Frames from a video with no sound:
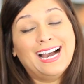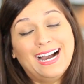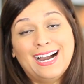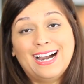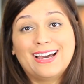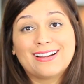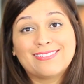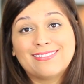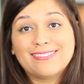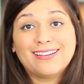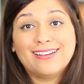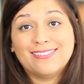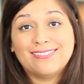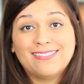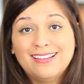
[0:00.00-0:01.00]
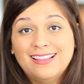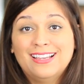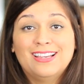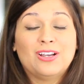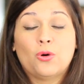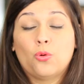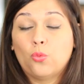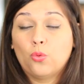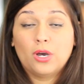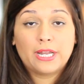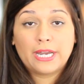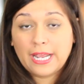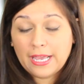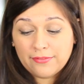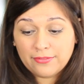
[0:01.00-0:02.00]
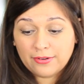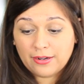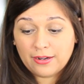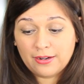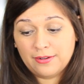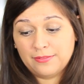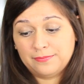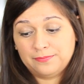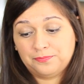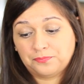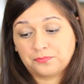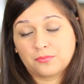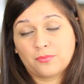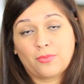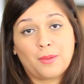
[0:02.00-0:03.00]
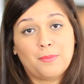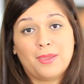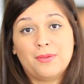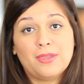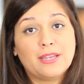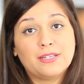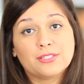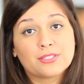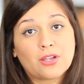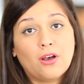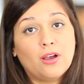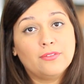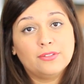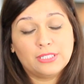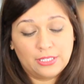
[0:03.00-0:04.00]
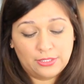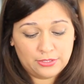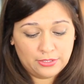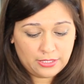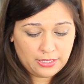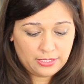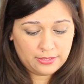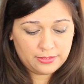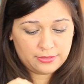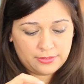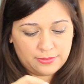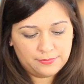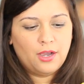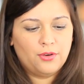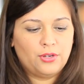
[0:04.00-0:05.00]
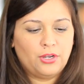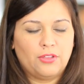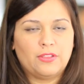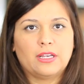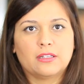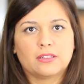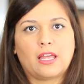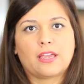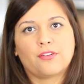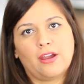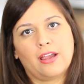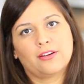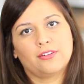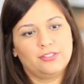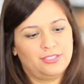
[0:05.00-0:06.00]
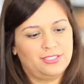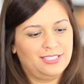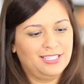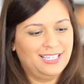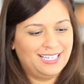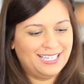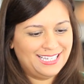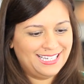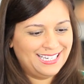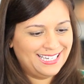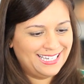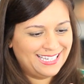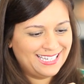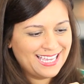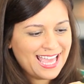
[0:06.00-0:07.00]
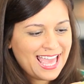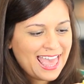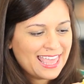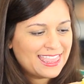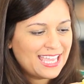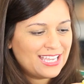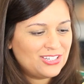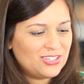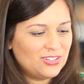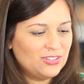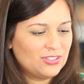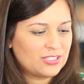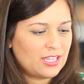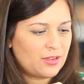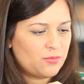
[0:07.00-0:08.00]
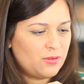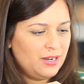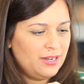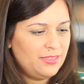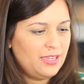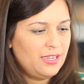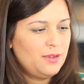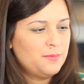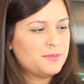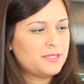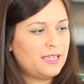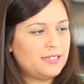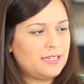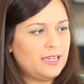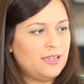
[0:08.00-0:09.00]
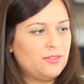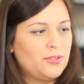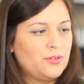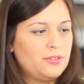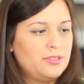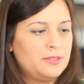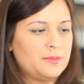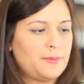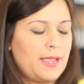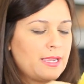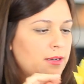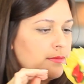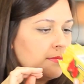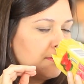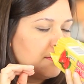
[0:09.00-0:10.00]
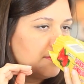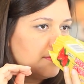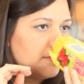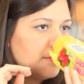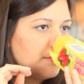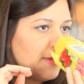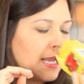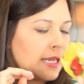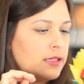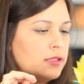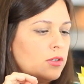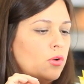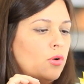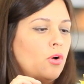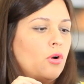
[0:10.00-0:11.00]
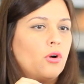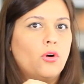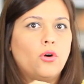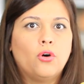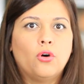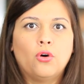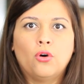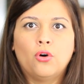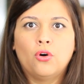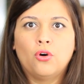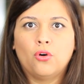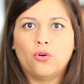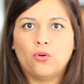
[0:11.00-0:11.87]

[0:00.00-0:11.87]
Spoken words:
I don't know, whatever. Maybe I just call everything cookies. Oh no, they look like crackers. They do look like, why are they upside down? They're in this package. Oh,